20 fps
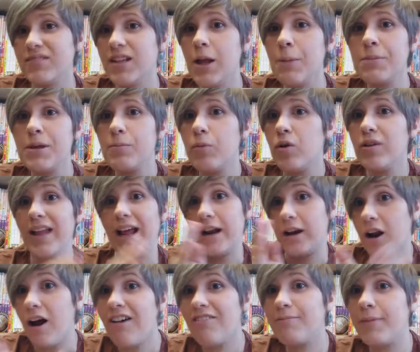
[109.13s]
people that
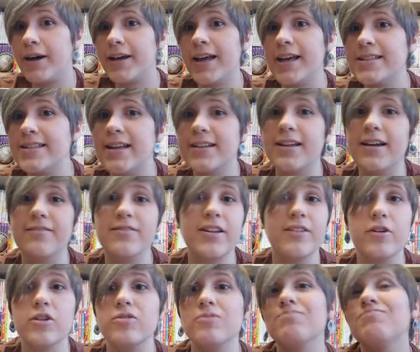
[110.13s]
love mangas that I've
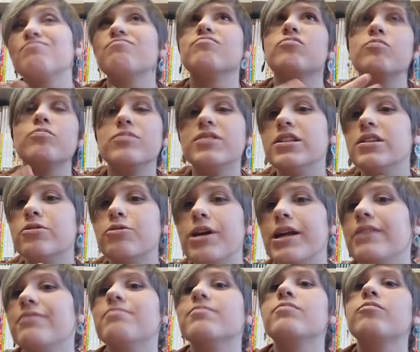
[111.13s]
never
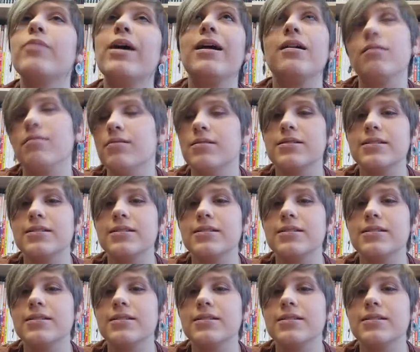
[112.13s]
read, well,